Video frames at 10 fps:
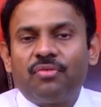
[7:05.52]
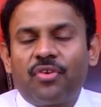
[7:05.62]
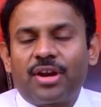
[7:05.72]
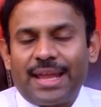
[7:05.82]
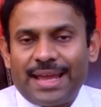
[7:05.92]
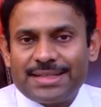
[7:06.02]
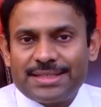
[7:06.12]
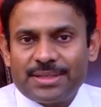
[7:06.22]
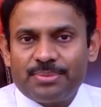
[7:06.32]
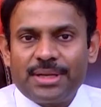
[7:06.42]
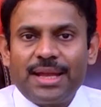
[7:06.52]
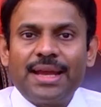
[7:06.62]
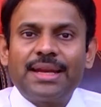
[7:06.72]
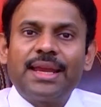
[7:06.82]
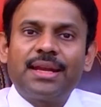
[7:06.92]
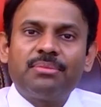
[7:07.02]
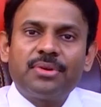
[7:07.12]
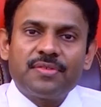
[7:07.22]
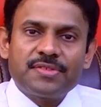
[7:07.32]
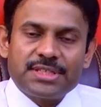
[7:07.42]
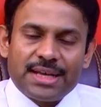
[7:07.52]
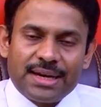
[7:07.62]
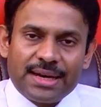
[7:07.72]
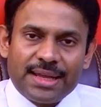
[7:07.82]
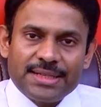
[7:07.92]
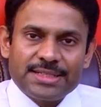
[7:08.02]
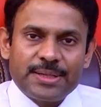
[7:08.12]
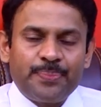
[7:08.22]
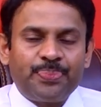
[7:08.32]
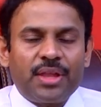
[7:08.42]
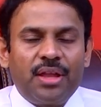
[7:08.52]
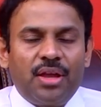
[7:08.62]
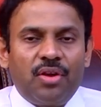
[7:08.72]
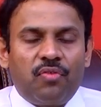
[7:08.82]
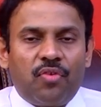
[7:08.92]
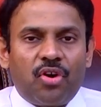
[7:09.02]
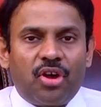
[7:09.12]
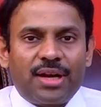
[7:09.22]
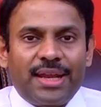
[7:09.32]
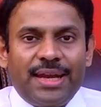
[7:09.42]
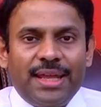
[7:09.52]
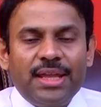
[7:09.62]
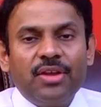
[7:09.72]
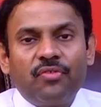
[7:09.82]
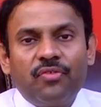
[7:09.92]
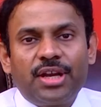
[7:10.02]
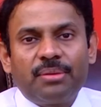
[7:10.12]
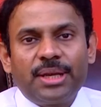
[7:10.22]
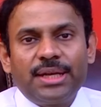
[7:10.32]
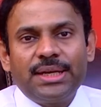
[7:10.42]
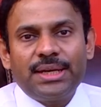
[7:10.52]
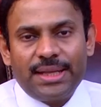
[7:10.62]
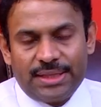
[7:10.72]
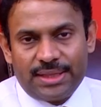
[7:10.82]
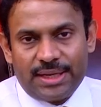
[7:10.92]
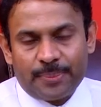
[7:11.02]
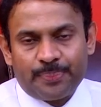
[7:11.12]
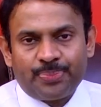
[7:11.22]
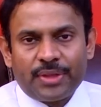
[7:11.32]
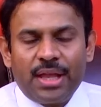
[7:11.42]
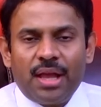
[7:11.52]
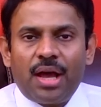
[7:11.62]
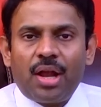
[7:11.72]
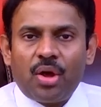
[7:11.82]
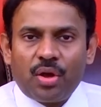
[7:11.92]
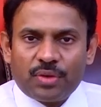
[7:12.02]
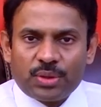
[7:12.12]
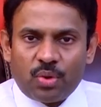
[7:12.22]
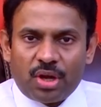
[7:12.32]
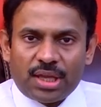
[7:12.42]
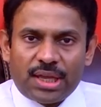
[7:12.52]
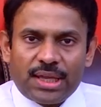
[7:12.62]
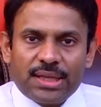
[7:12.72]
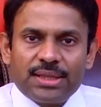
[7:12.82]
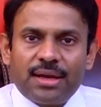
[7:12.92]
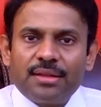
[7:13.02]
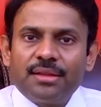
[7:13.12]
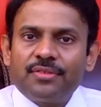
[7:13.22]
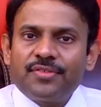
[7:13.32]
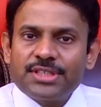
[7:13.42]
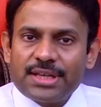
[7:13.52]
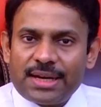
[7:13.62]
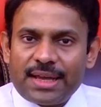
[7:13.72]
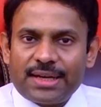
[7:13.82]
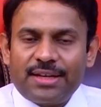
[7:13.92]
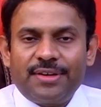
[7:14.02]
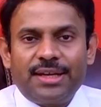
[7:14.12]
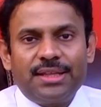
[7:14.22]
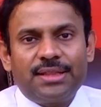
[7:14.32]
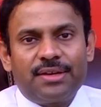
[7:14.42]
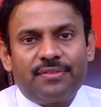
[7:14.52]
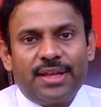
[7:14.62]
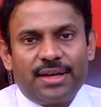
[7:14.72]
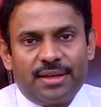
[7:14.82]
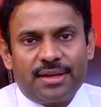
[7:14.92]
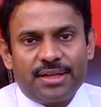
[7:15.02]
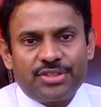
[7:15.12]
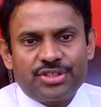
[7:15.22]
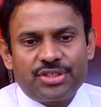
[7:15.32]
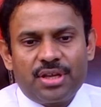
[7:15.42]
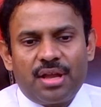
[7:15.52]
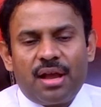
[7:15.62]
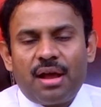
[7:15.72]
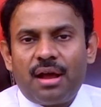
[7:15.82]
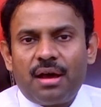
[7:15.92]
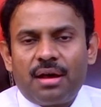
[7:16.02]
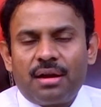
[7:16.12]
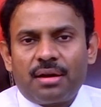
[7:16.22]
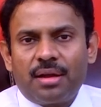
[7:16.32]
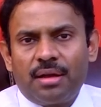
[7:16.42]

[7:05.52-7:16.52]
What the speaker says: for calcium, and get a bit of sunlight for getting vitamin D3. Along with walking, the other physical activity that we encourage are